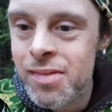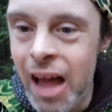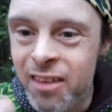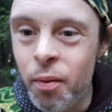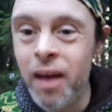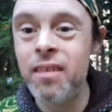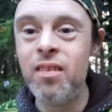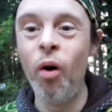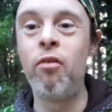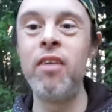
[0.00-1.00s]
That's why it's
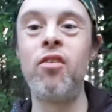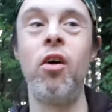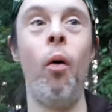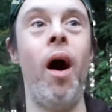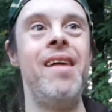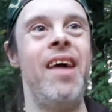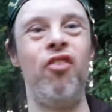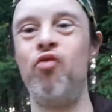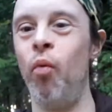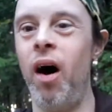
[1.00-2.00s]
so great to go on
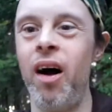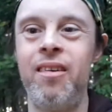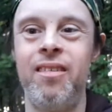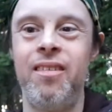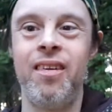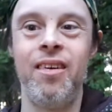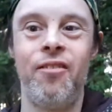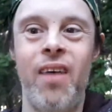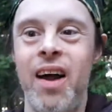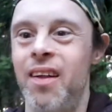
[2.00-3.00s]
nature walks. You can
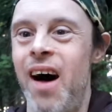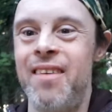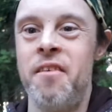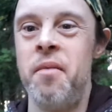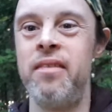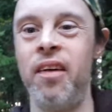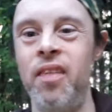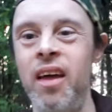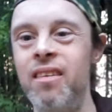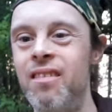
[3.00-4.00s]
find lots of amazing
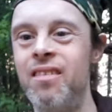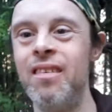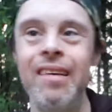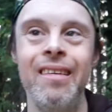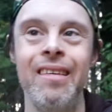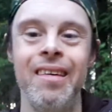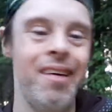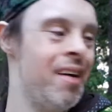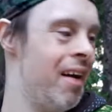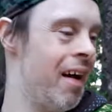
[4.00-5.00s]
things.
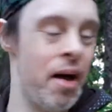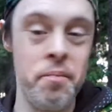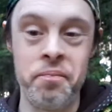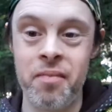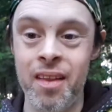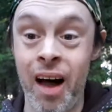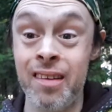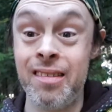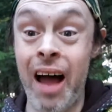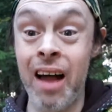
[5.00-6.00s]
Um, not
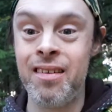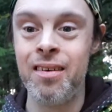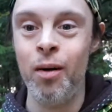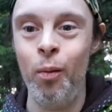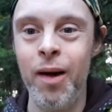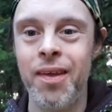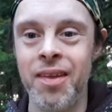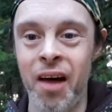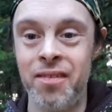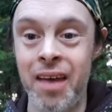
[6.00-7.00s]
that. With him
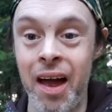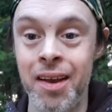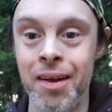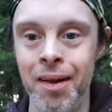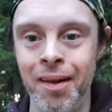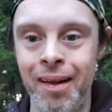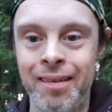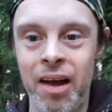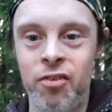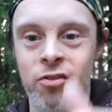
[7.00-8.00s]
that said, let's
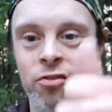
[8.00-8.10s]
get